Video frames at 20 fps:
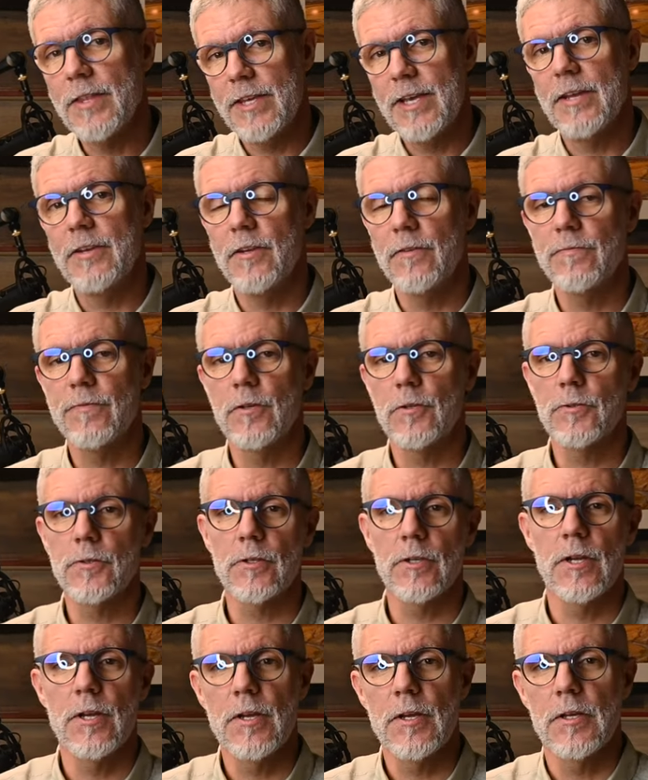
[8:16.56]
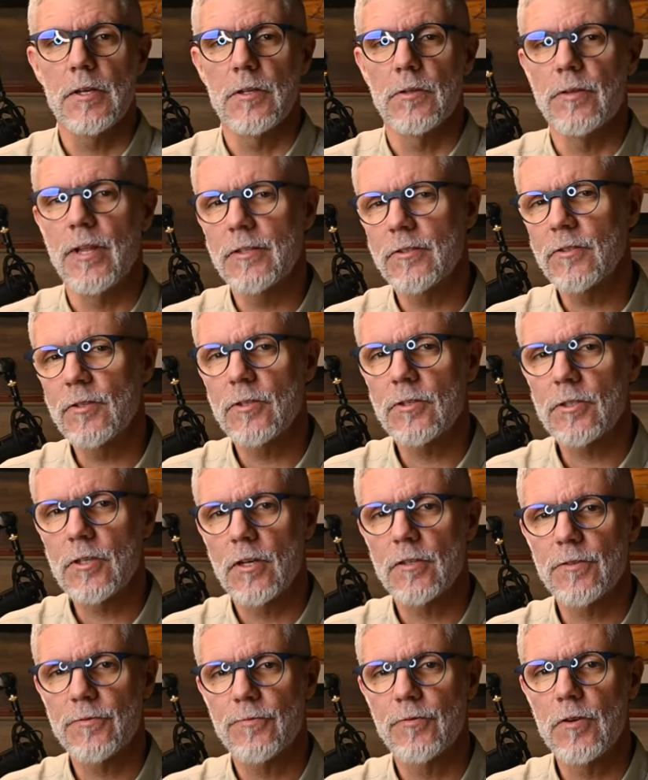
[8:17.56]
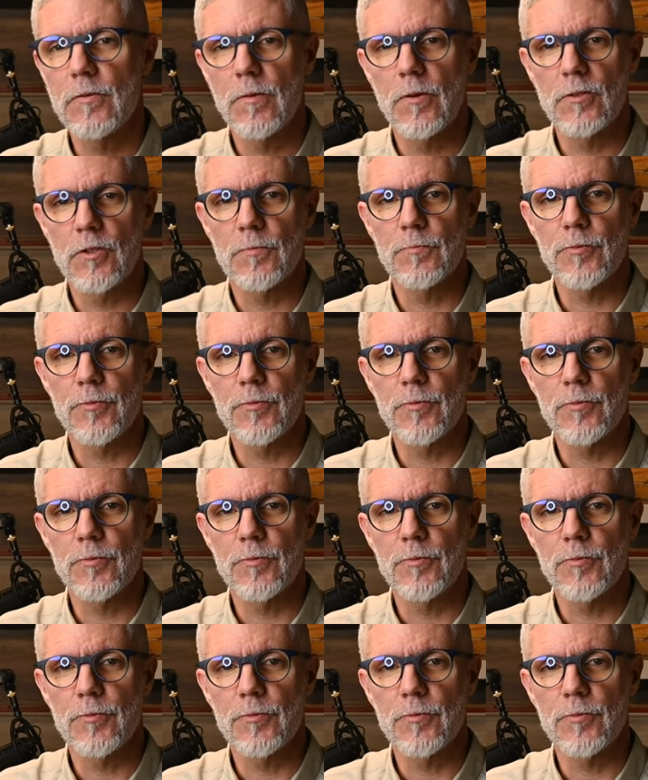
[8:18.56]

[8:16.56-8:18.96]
the ND filter, let's discuss Freewell's